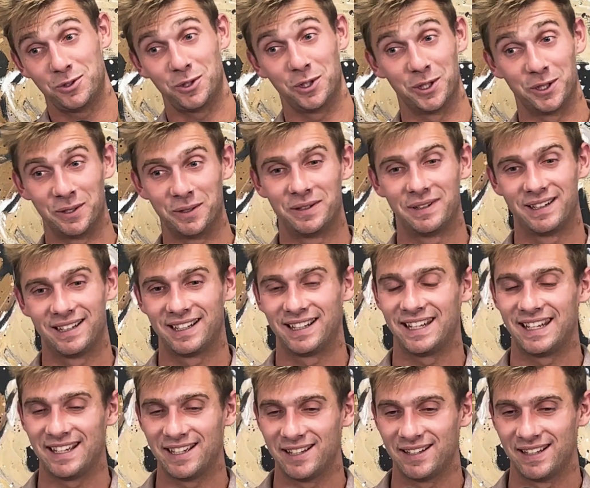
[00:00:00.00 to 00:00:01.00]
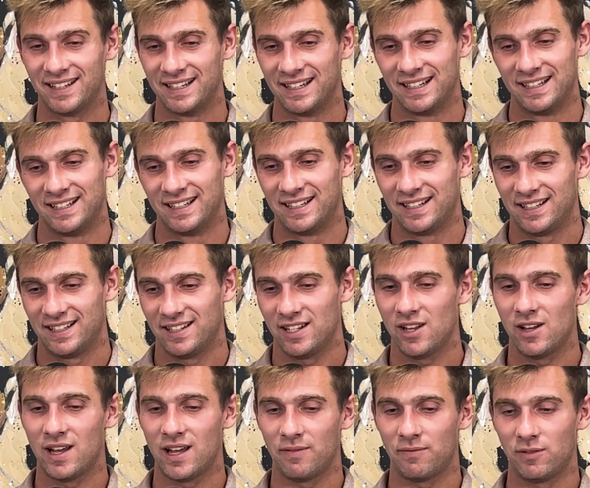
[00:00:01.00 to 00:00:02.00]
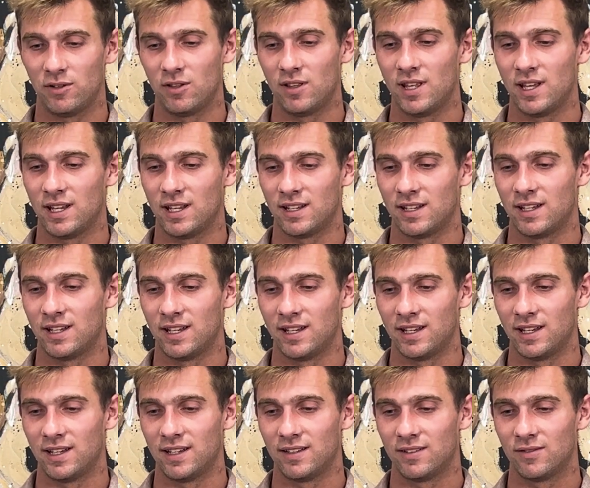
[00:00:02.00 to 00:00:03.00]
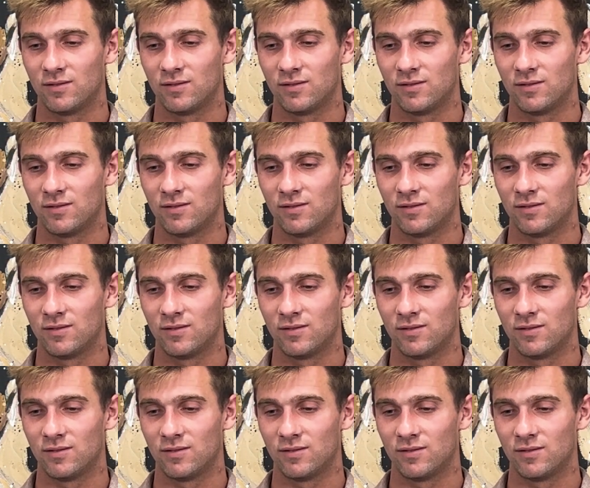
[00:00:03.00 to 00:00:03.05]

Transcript: True. Yeah, no, I feel like I